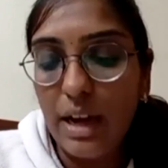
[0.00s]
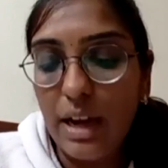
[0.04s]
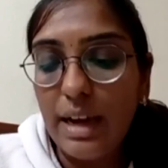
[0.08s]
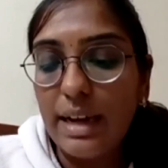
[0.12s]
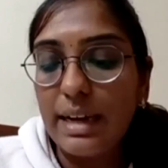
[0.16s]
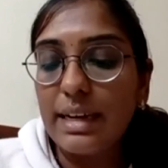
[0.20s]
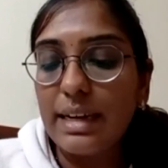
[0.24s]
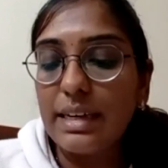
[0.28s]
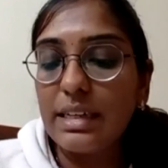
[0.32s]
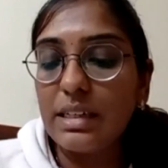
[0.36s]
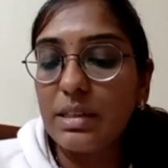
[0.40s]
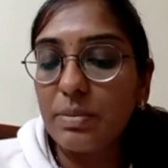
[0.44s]

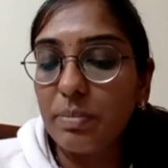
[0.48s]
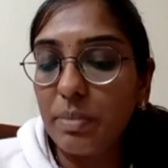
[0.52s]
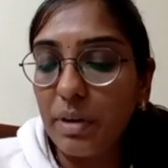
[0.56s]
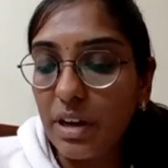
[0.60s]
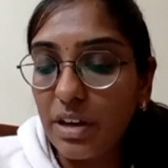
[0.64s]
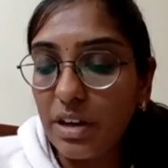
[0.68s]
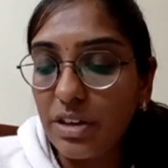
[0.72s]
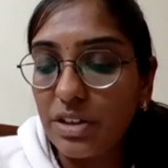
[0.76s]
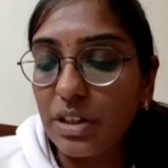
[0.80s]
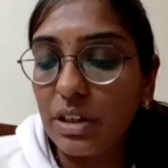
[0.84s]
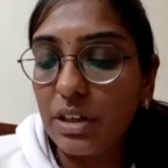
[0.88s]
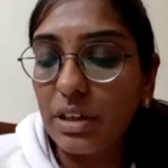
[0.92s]

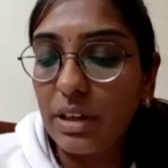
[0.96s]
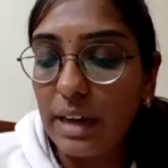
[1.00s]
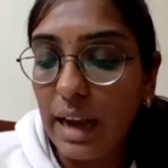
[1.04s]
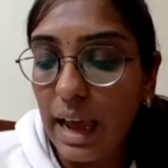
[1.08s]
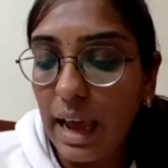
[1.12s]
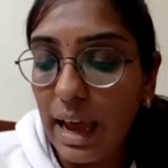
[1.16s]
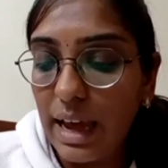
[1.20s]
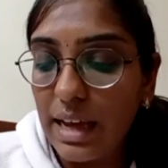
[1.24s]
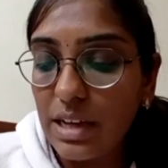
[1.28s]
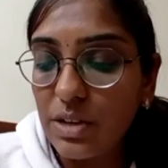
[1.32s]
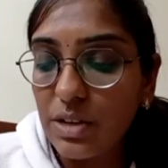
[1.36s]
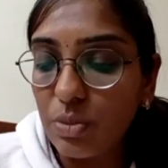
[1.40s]
Inspiration
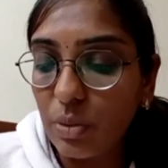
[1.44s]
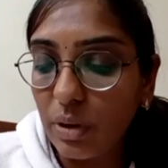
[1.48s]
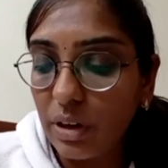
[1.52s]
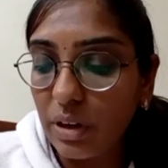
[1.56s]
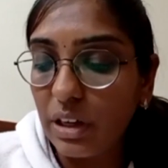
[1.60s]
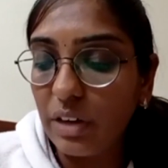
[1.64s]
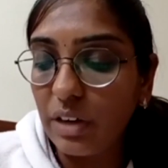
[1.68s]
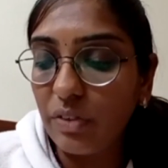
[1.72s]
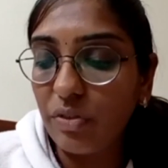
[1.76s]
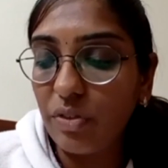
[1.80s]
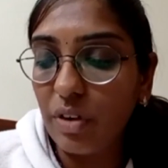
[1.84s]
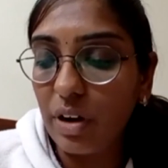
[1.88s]
lasts
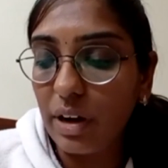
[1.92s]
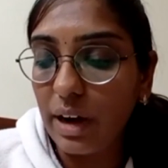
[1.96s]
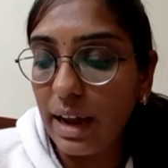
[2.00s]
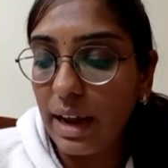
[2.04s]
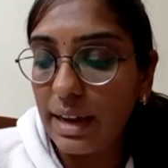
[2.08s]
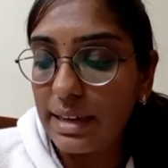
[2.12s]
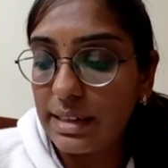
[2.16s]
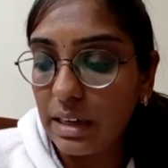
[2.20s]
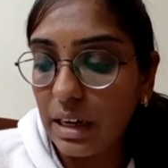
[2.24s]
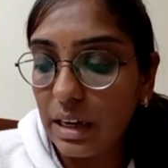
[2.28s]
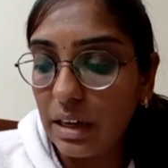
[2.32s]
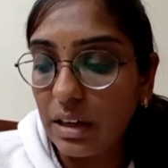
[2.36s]
only for
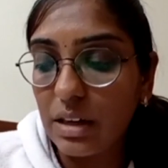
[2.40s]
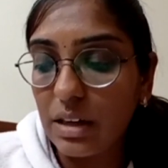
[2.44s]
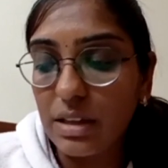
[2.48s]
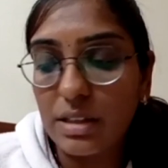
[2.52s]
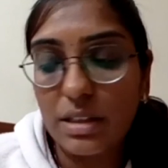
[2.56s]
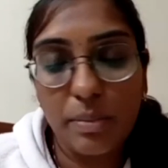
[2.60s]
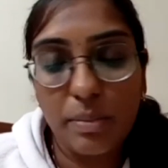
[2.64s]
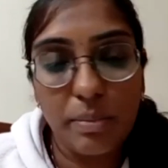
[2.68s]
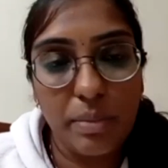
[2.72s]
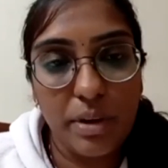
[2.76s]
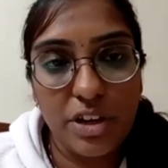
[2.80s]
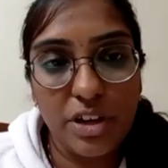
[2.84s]
as long as
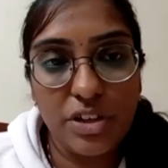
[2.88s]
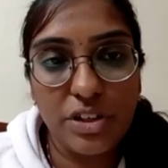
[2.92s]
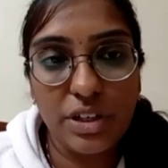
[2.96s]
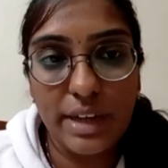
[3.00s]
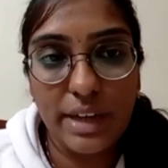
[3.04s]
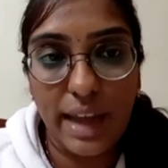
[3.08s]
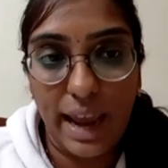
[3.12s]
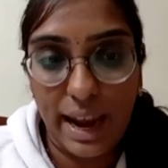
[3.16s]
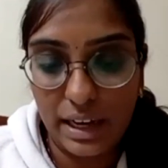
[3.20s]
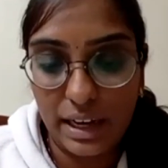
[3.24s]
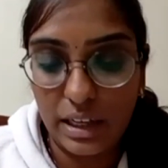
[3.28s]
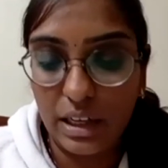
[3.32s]
the patient
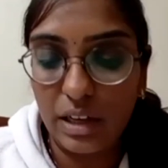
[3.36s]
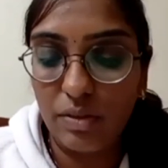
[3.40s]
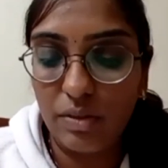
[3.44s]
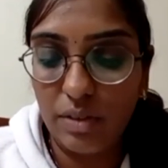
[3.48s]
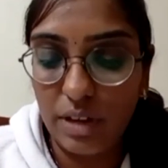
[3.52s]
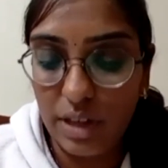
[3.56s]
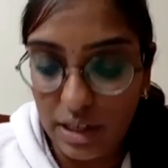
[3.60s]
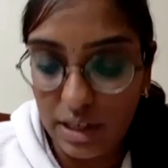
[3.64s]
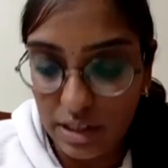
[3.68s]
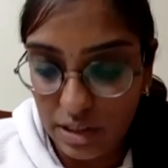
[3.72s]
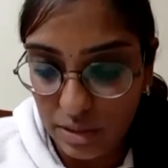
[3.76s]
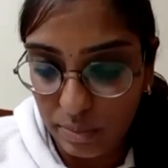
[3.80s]

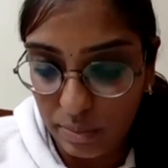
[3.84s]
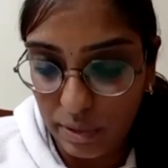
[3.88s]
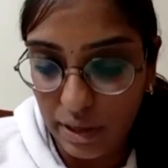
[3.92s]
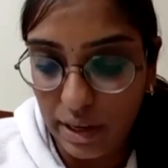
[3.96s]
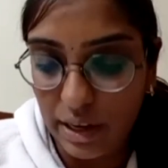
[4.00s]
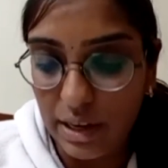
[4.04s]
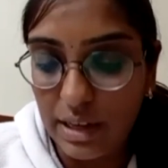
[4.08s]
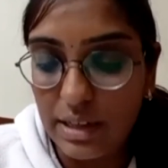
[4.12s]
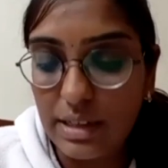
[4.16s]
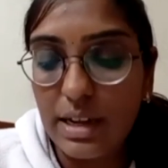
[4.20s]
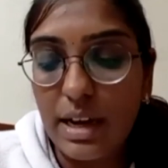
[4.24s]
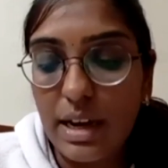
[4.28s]
actively
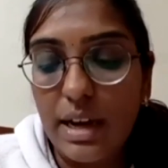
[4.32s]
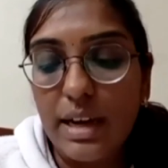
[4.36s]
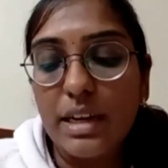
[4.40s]
inspires.